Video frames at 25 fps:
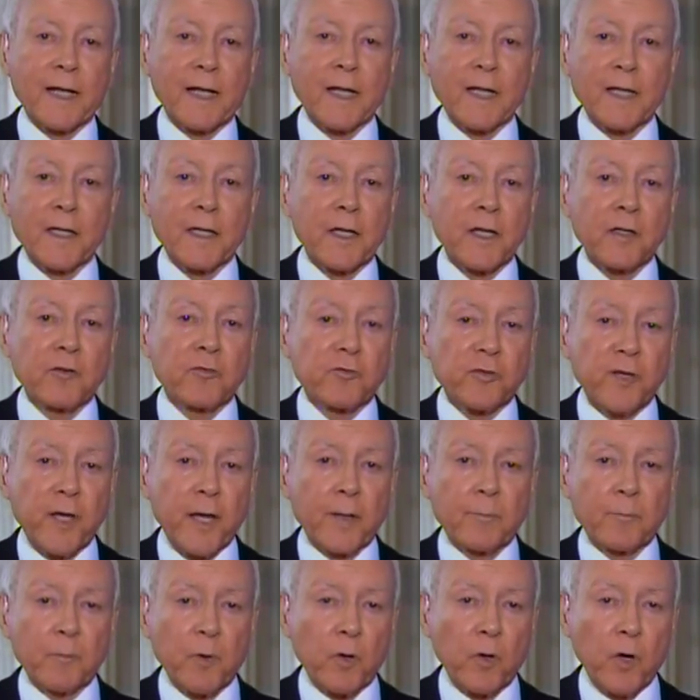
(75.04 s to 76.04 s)
Khalid
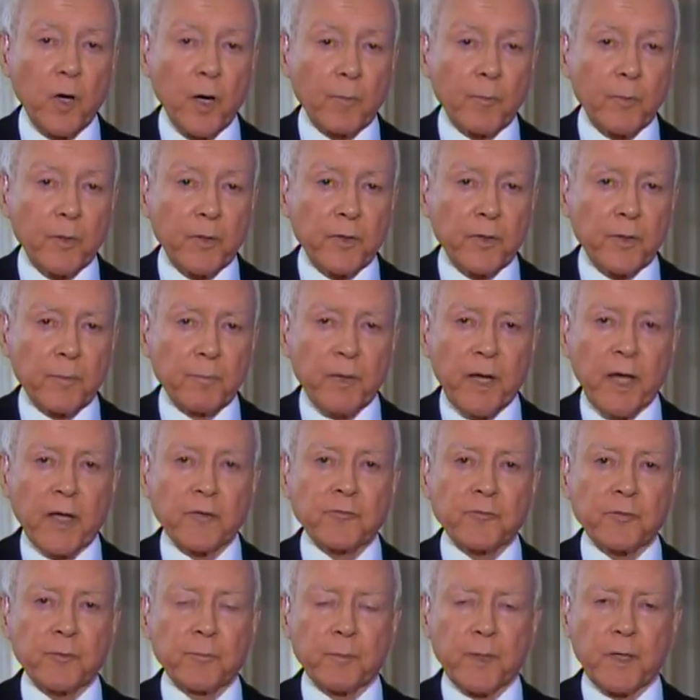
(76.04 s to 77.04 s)
Sheikh Mohammed, the
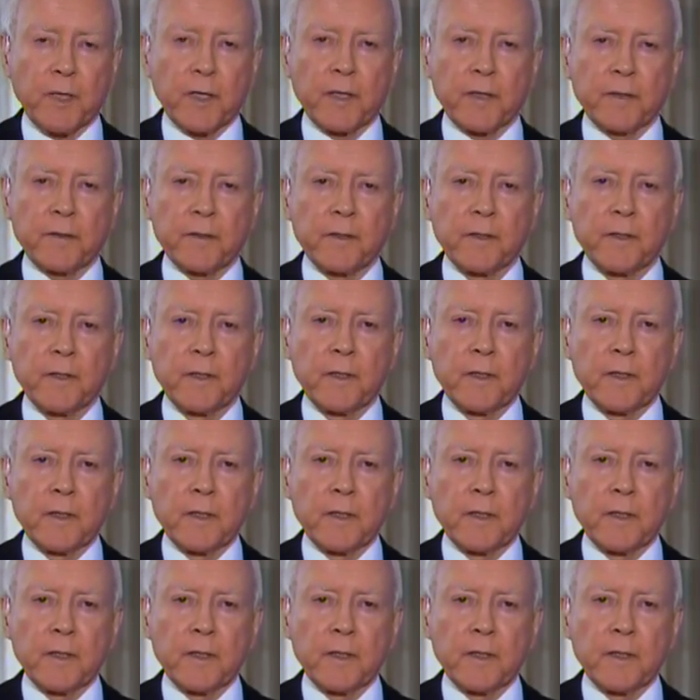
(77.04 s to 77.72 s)
mastermind